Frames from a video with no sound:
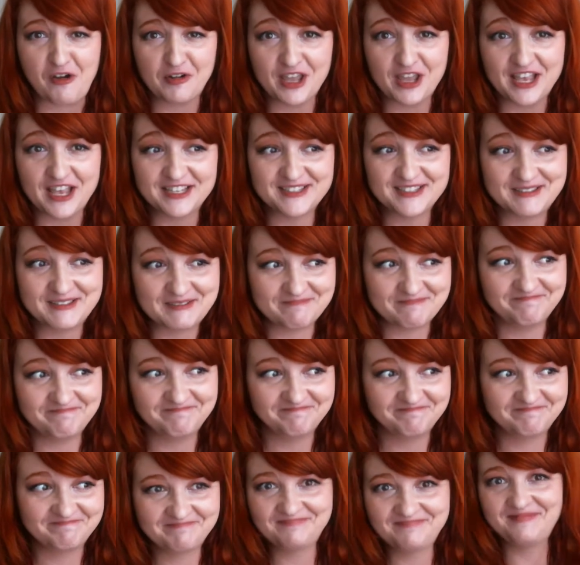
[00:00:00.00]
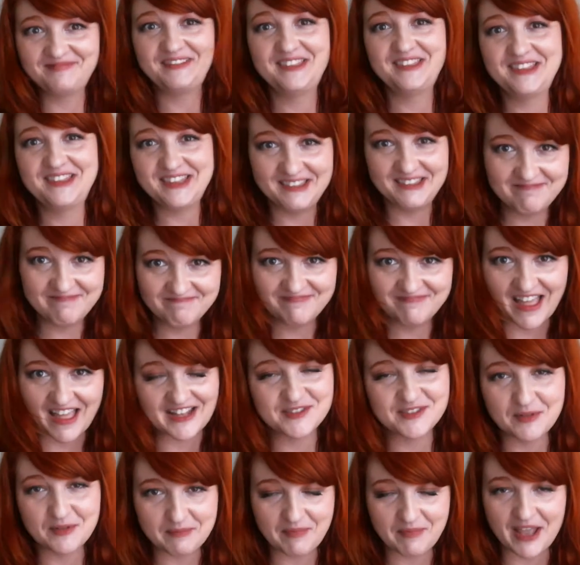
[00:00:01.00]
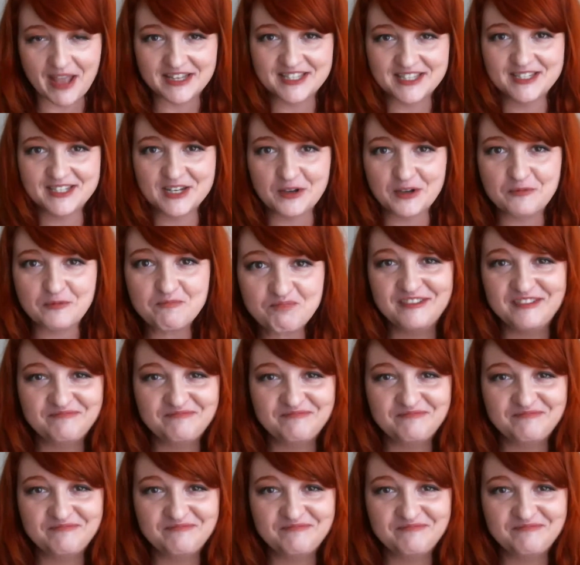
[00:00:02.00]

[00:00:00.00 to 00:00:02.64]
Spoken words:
because that's what pets do.